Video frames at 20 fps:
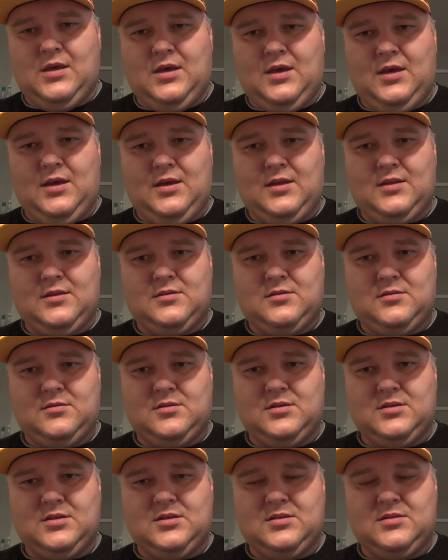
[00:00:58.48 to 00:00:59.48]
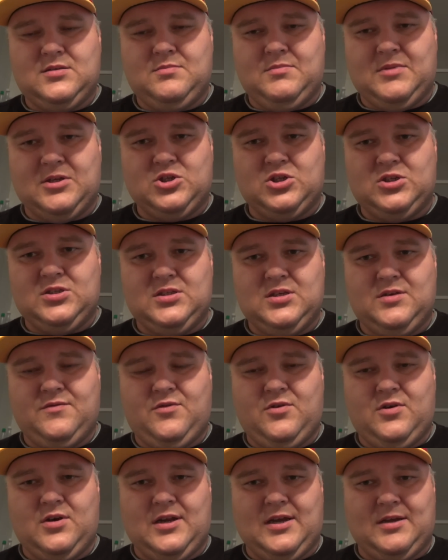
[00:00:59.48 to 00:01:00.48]
And this is much easier
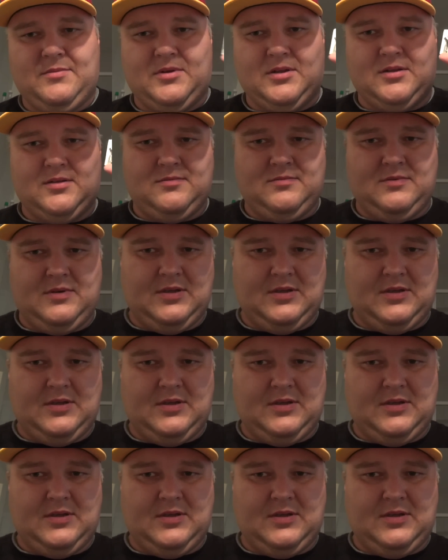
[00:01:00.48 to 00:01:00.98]
for alignment.